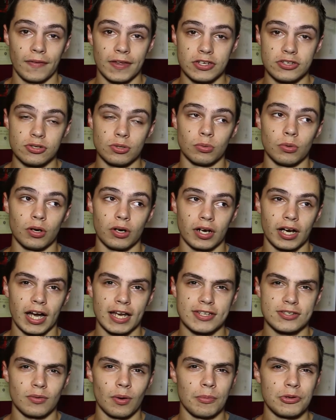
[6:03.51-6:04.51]
I
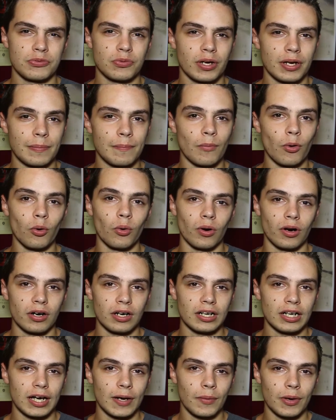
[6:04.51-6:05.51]
just almost wanted more.
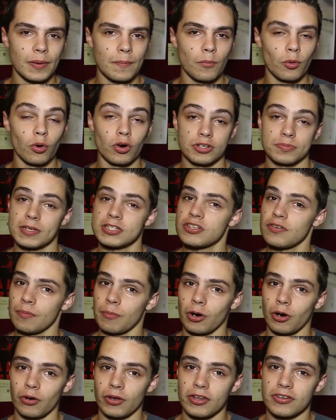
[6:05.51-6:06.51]
I wanted more, especially from
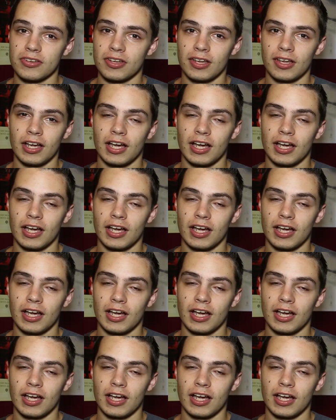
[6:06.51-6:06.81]
Harley's.